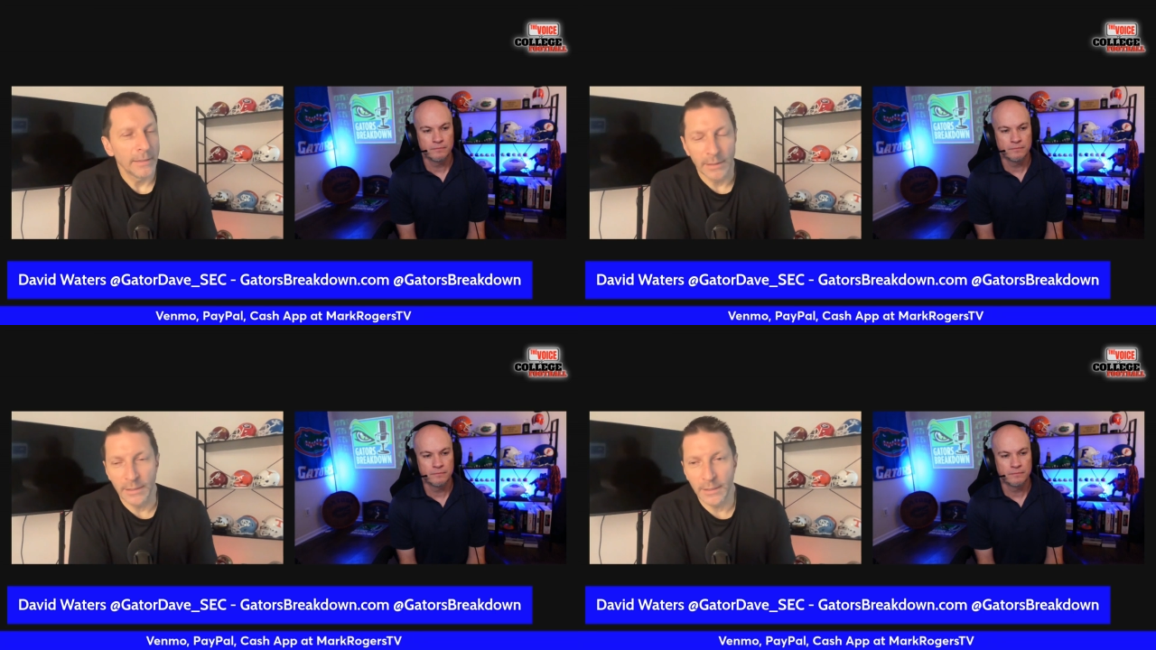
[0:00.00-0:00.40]

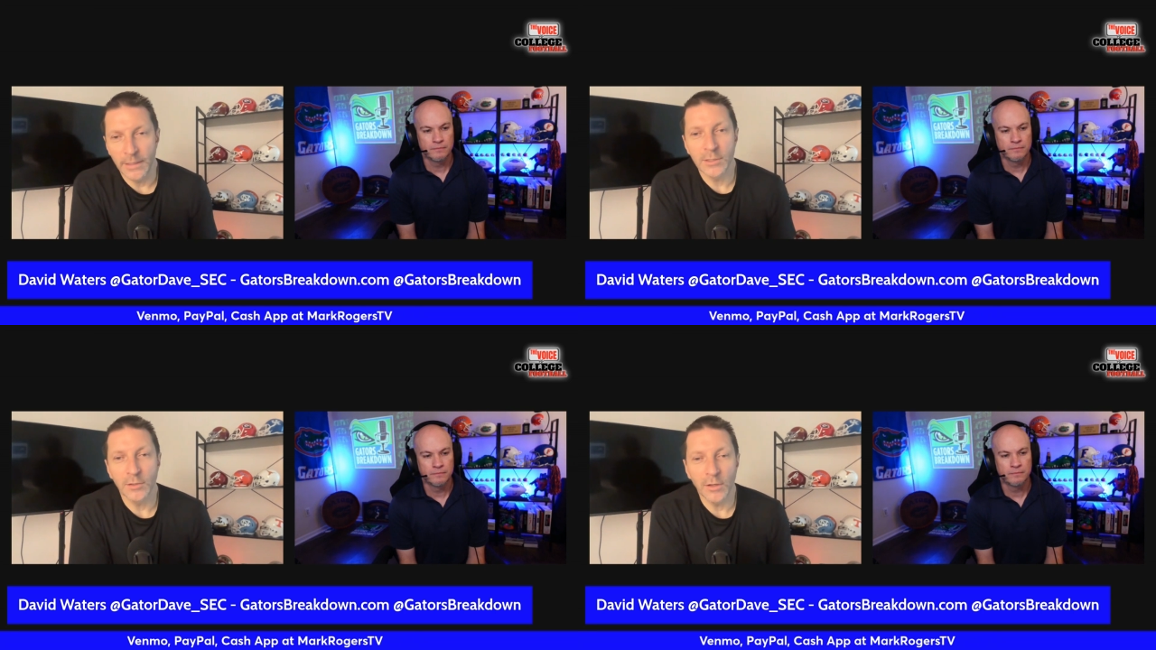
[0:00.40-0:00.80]
Speaker 1: uh,
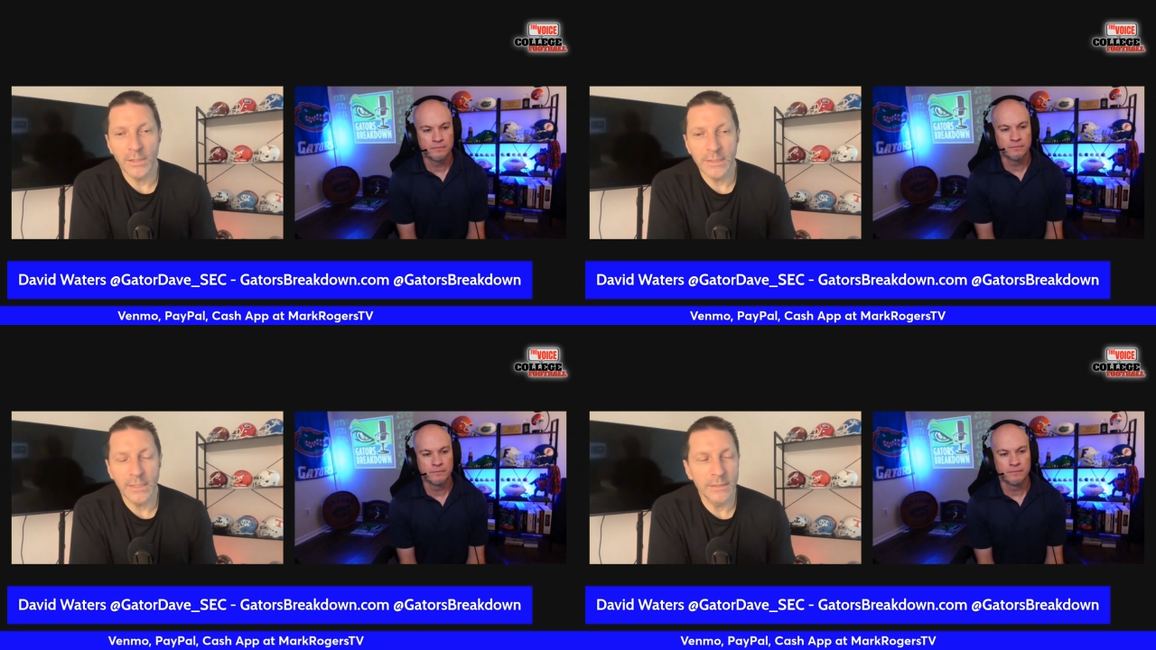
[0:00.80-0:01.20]
it's a
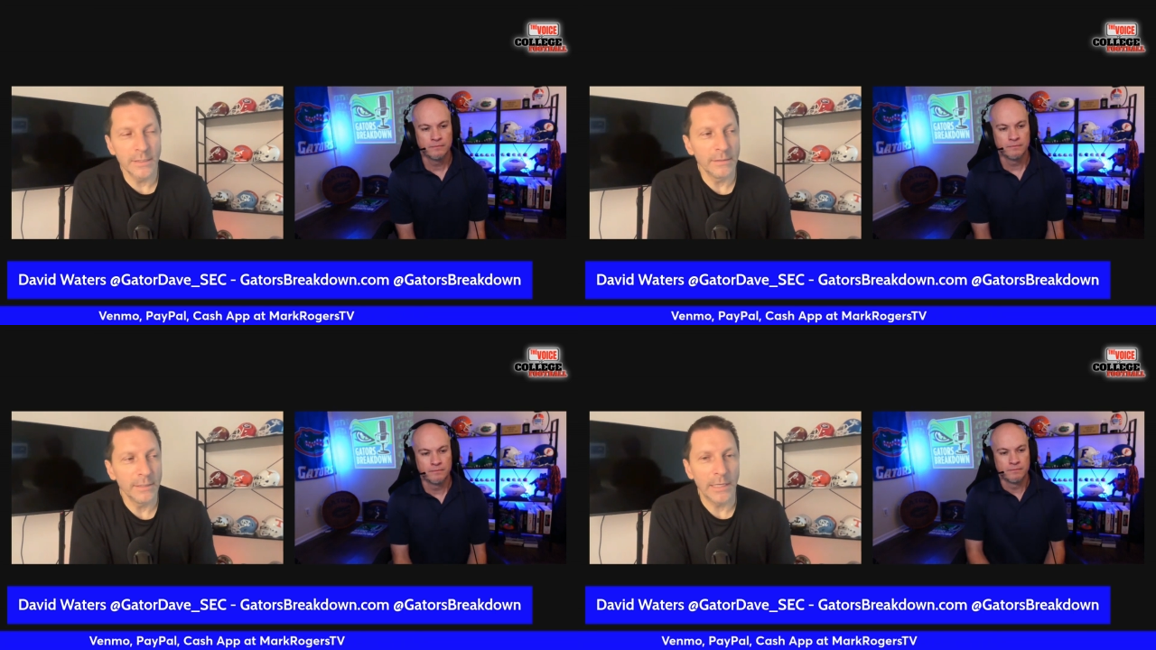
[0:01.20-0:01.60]
lost
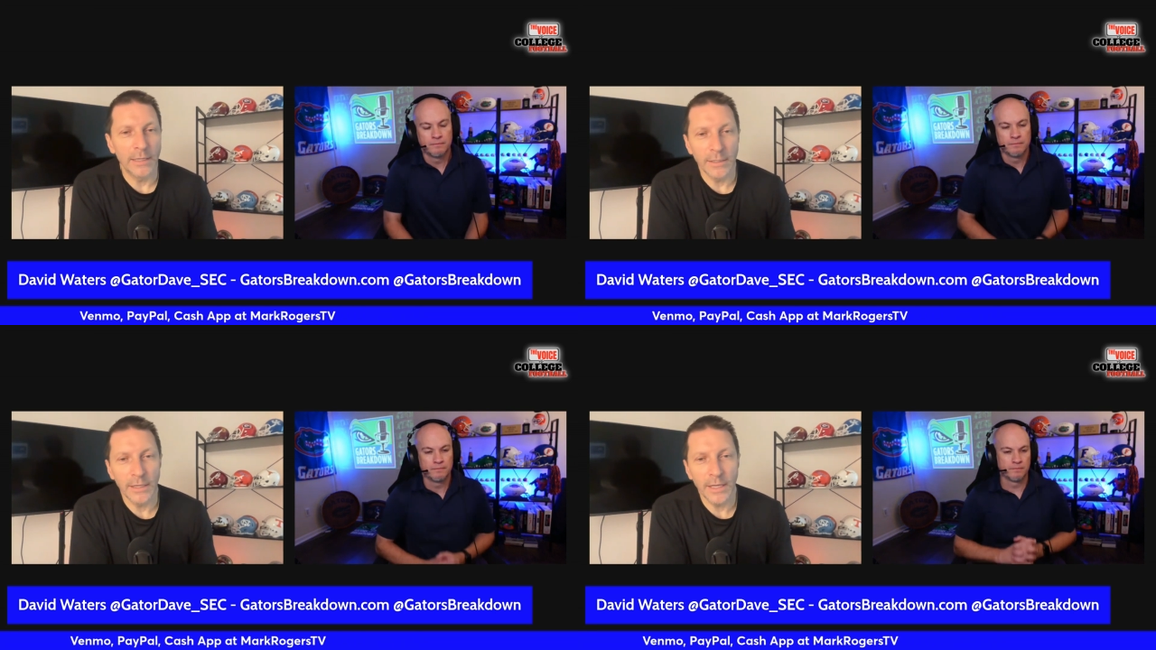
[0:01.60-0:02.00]
season
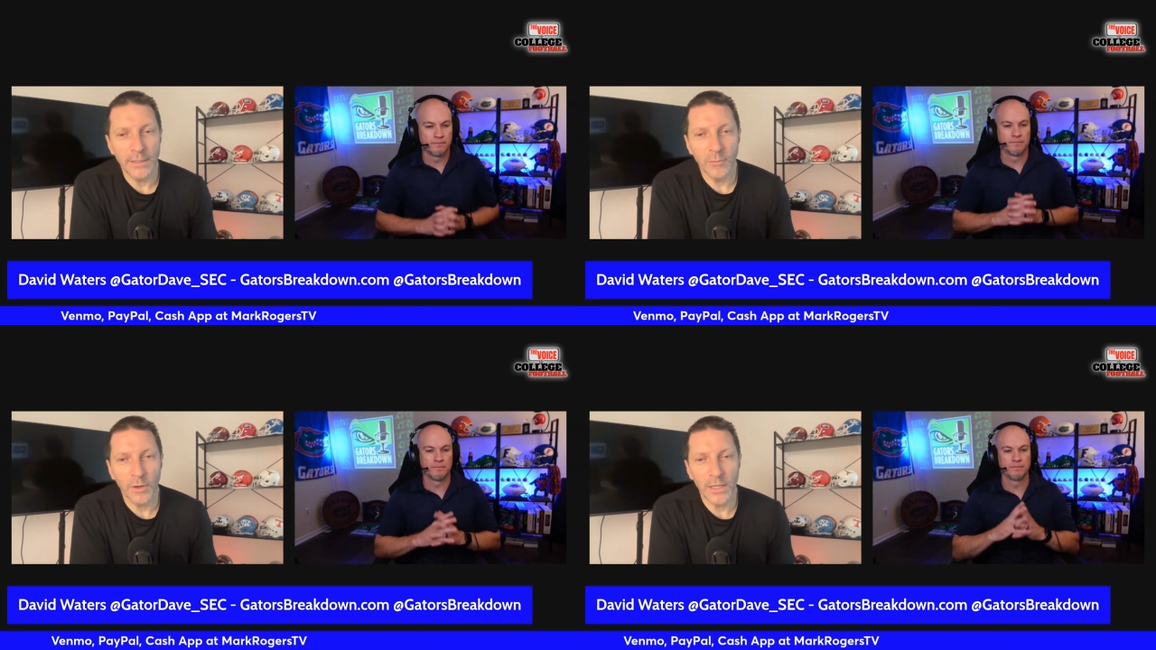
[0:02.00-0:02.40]
and you hate
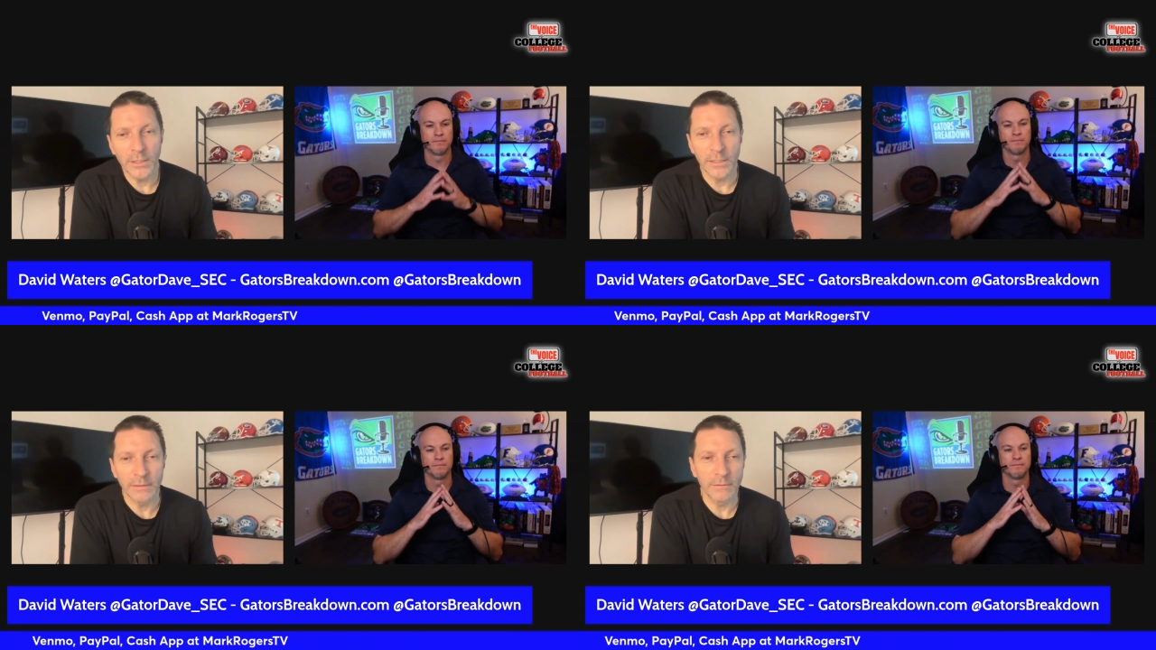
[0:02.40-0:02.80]
to
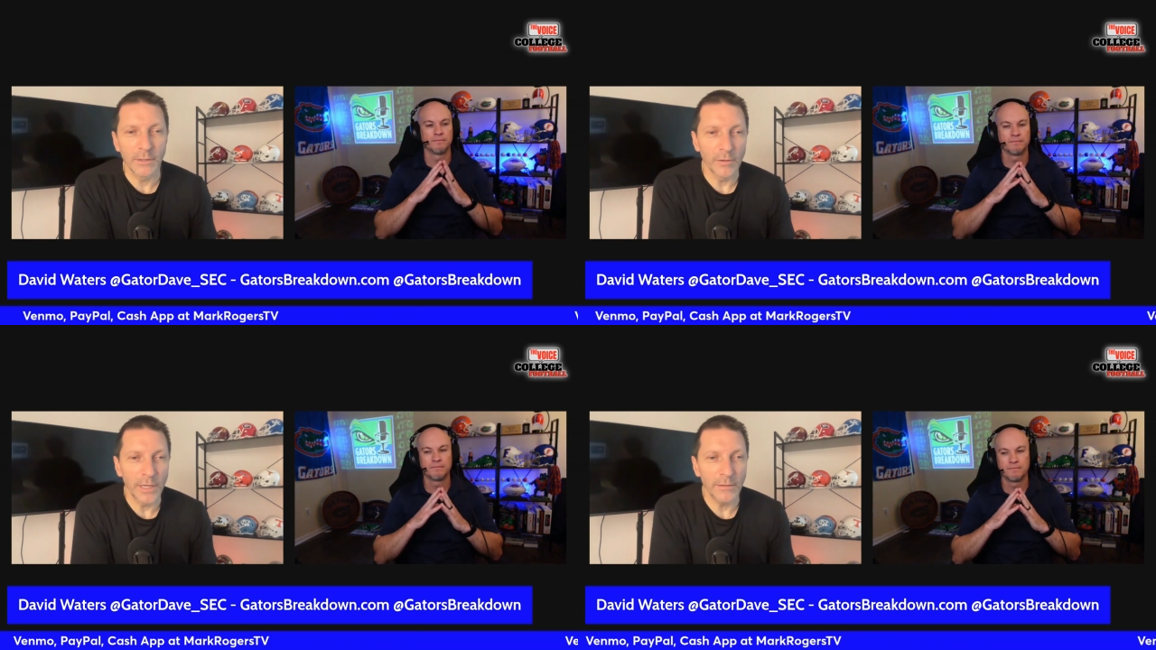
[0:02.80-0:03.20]
watch it
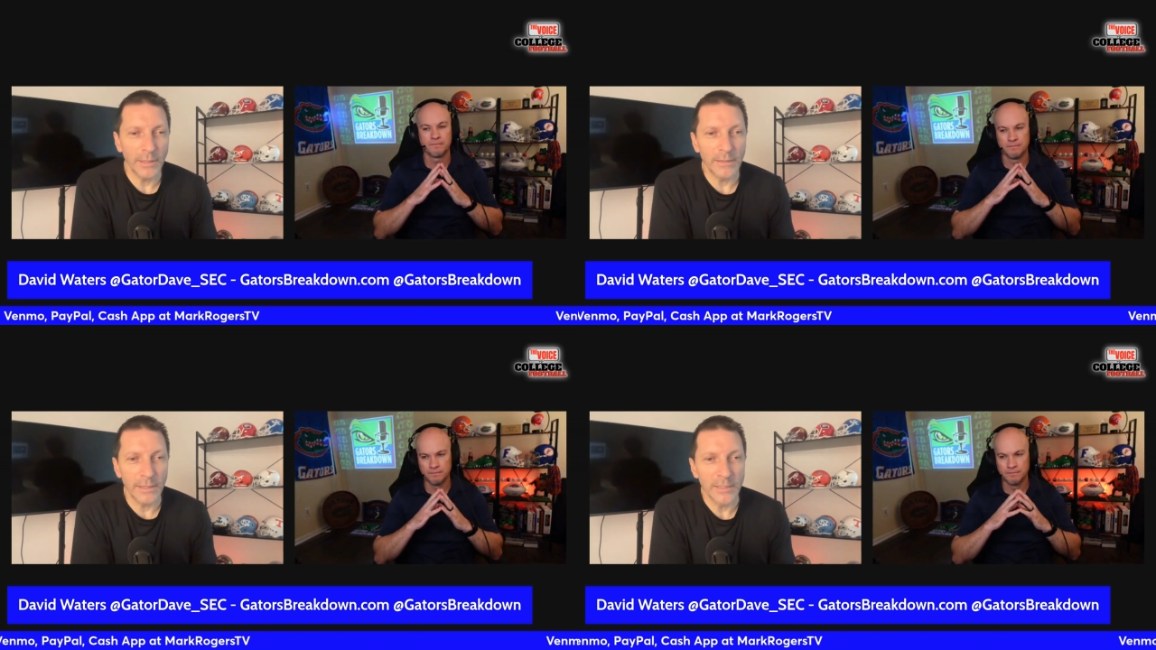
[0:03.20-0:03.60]
go down
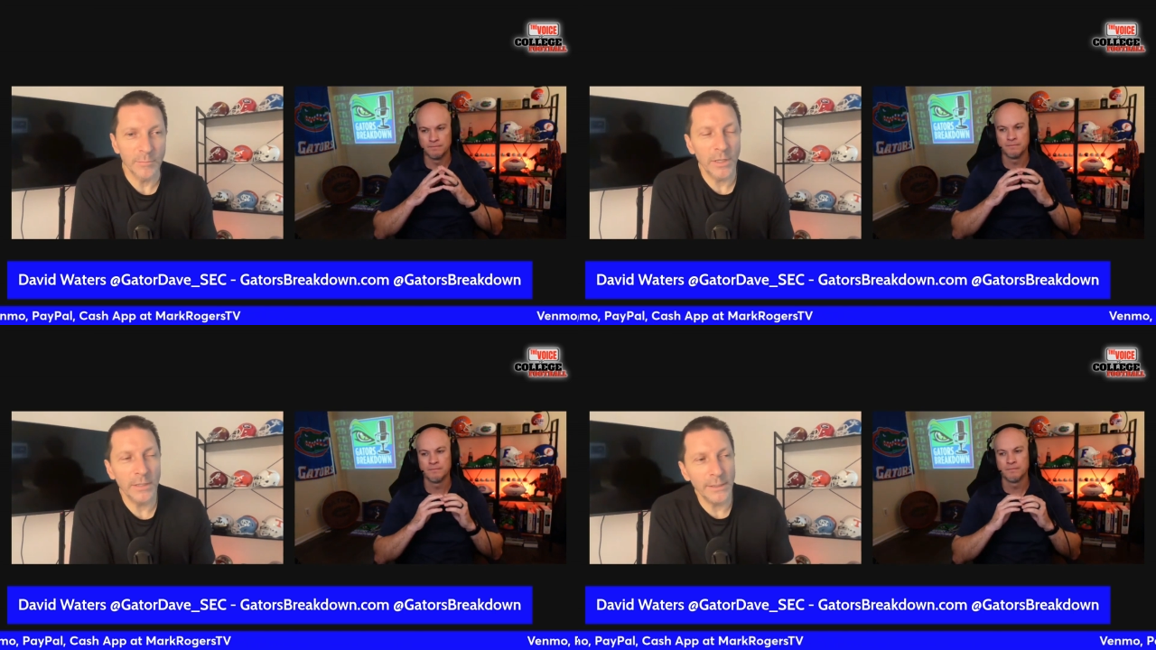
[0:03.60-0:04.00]
like this,
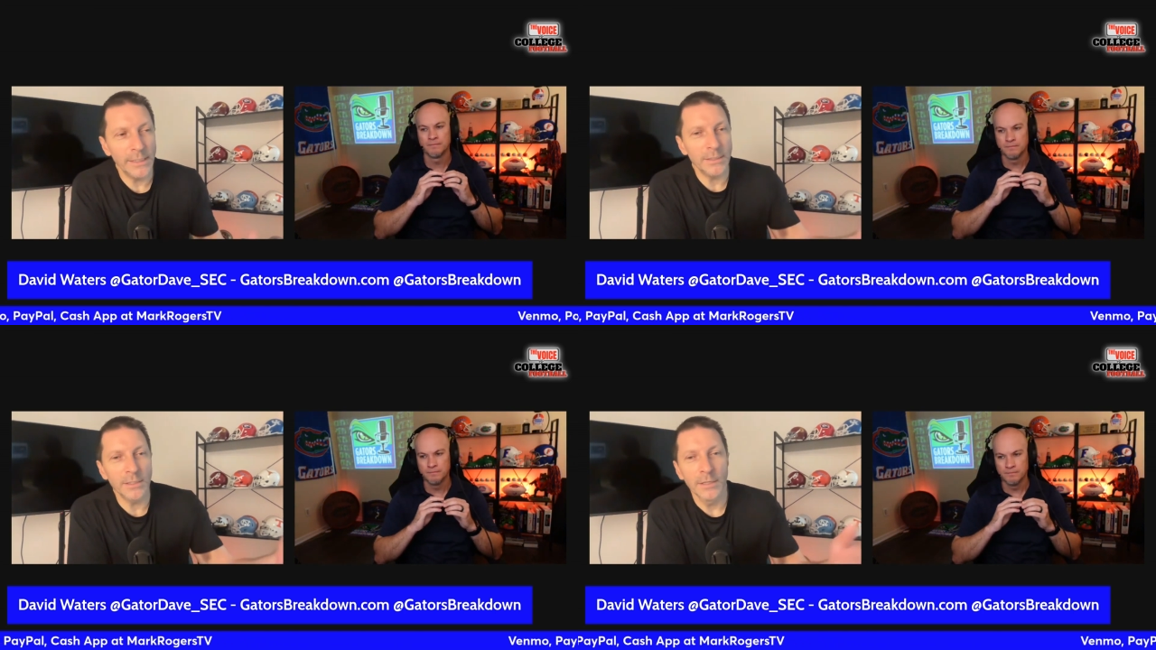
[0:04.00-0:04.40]
but at
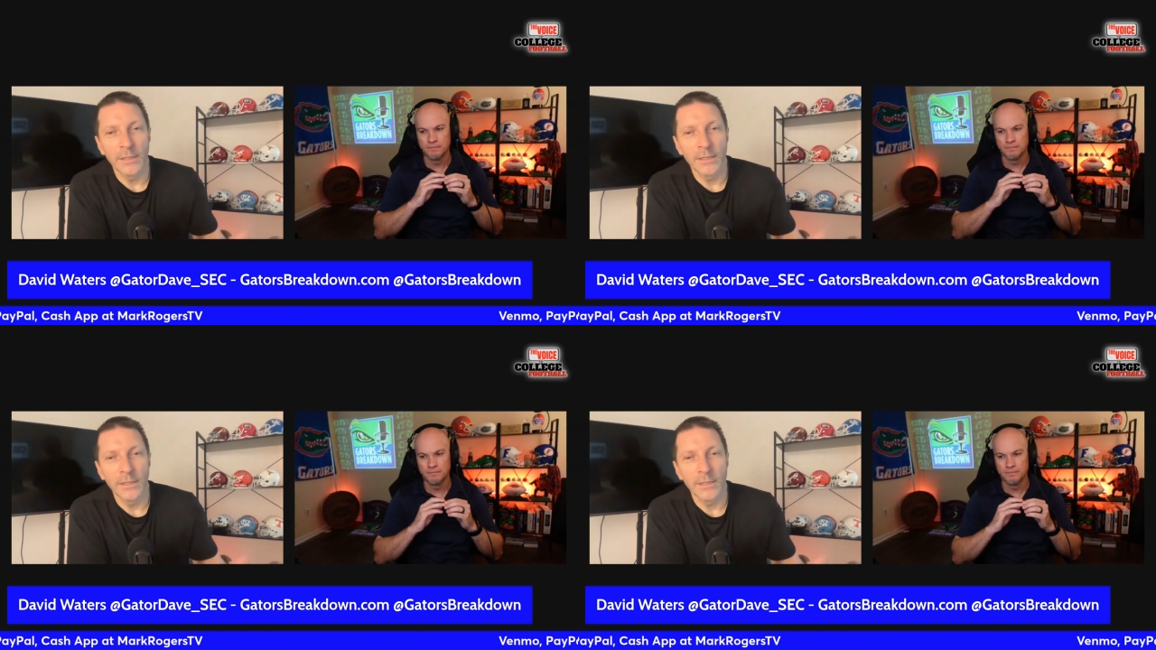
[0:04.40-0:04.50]
least